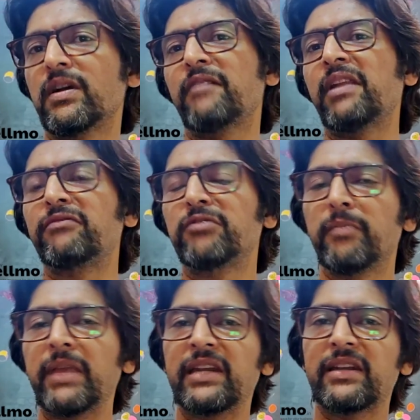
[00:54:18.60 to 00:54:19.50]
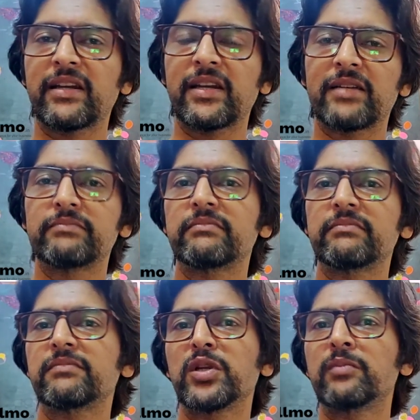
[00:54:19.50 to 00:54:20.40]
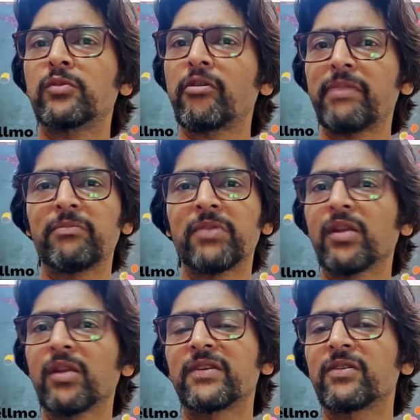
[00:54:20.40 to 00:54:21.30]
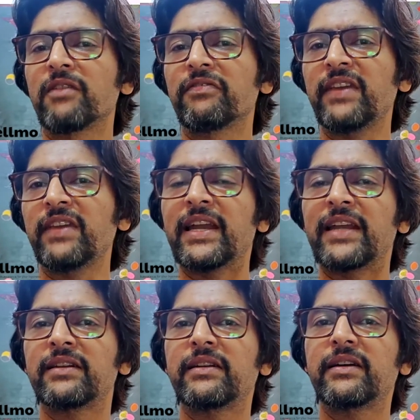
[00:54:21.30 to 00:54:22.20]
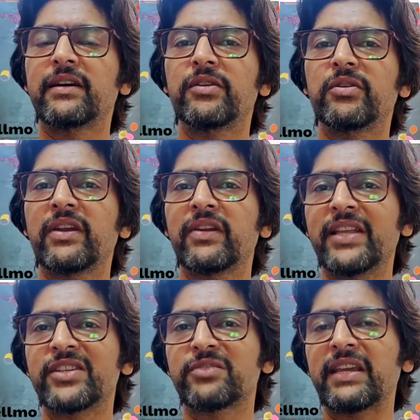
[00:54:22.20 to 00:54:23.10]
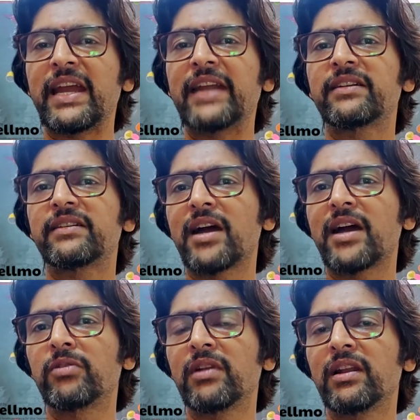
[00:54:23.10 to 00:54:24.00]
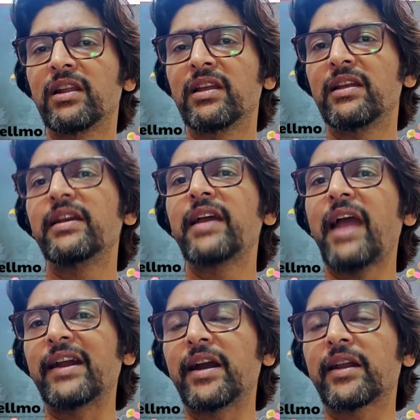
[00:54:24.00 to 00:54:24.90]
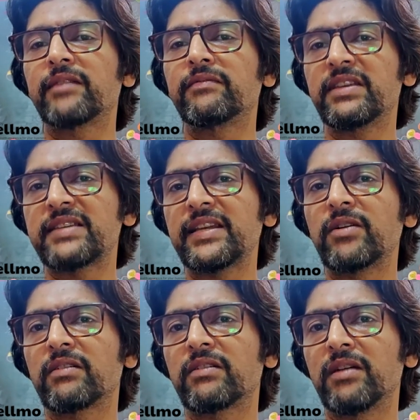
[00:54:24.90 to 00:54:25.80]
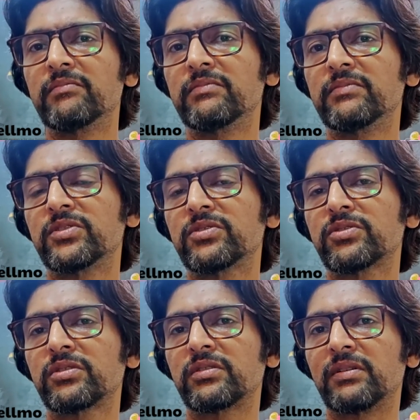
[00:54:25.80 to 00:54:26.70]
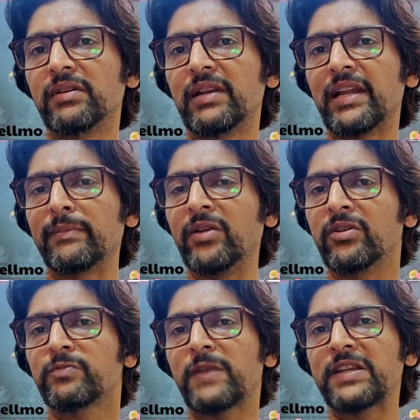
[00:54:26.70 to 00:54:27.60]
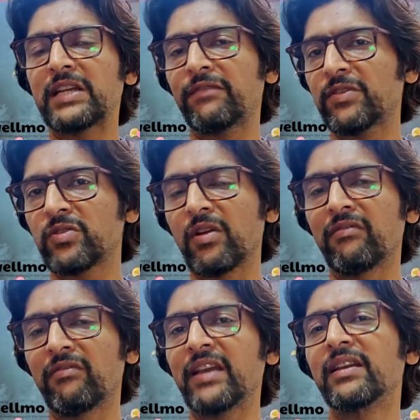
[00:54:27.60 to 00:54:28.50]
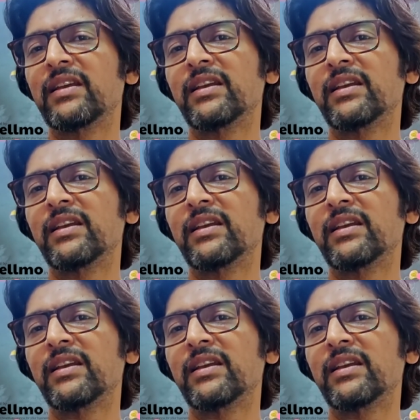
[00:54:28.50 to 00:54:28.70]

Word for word: I would love to meet you know, more people over coffee, and you can reach me at rahul@arkamvc.com. So let me know, especially if you're solving,